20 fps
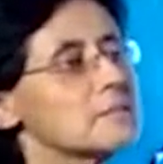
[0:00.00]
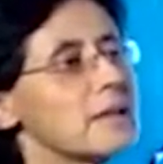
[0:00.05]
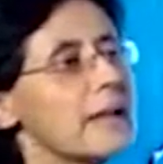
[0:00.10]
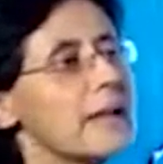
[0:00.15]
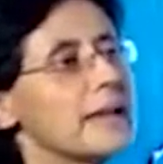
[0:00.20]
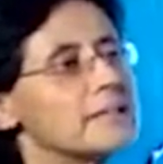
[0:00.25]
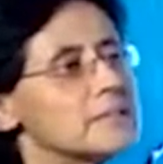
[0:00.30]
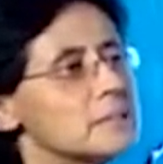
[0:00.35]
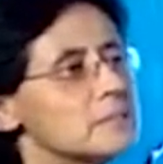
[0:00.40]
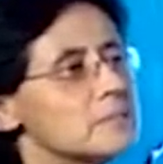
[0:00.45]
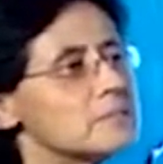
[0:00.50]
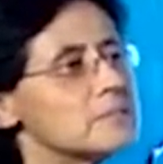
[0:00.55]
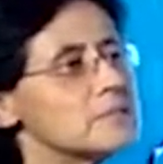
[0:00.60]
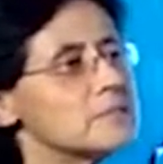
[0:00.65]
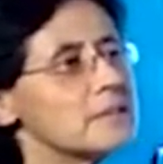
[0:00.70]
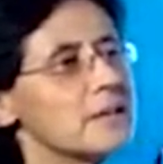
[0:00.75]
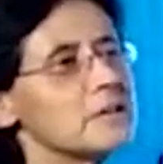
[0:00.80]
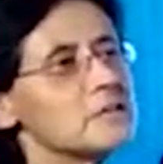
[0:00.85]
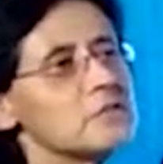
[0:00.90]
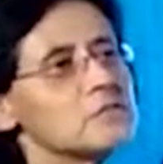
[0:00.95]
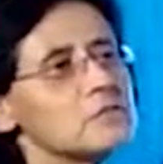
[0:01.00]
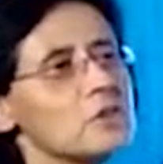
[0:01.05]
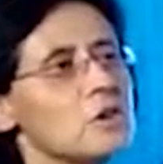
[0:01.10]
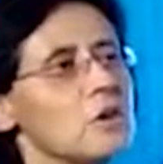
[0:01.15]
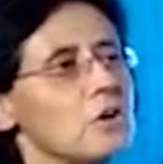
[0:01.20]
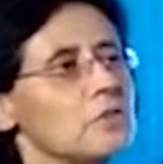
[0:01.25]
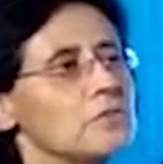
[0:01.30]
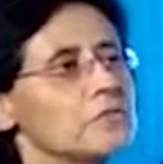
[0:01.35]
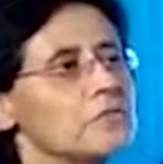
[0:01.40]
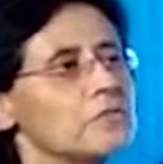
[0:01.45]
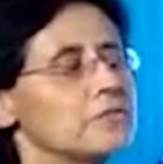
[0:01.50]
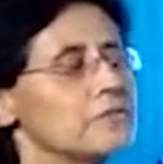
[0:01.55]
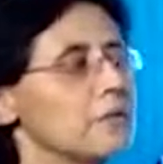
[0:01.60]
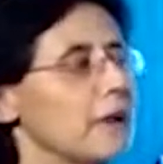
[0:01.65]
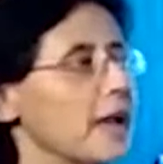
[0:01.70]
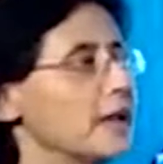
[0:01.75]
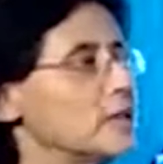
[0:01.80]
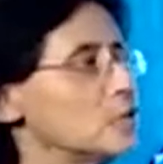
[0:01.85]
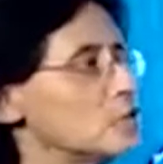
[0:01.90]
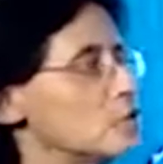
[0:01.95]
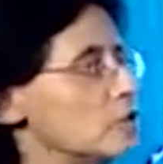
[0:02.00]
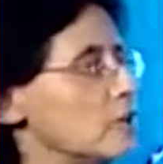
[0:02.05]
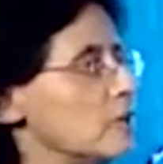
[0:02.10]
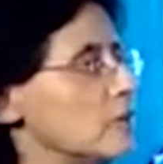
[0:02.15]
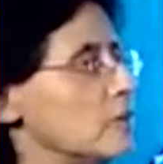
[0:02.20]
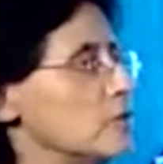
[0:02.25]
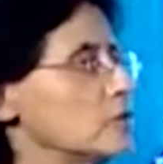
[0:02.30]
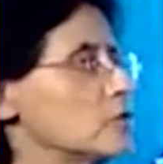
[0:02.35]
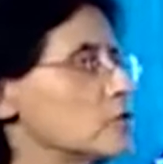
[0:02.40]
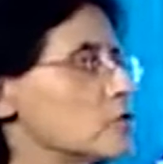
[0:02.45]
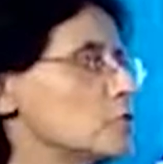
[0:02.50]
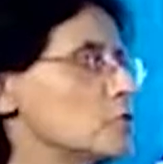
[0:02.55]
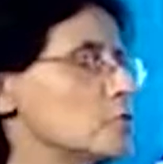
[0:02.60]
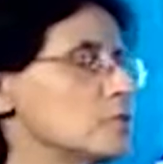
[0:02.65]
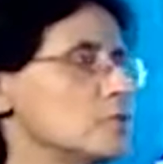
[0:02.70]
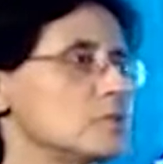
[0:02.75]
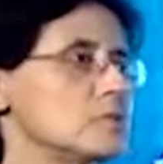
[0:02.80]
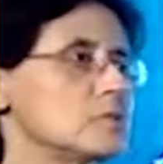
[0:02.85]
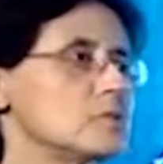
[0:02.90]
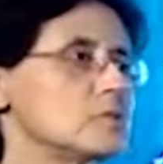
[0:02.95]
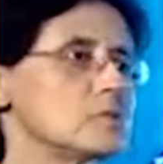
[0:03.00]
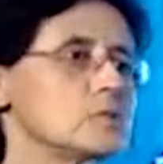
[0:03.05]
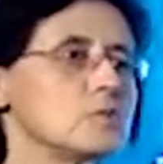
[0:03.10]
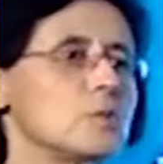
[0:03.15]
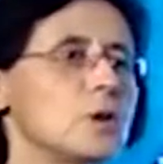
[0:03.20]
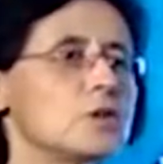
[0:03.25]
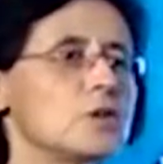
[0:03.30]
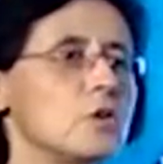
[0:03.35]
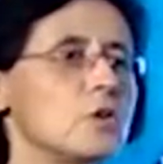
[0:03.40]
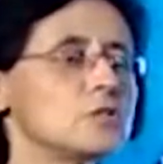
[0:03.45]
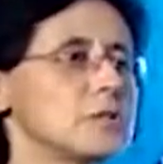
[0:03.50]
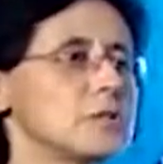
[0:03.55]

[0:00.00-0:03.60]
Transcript: 80% of engineering students who are not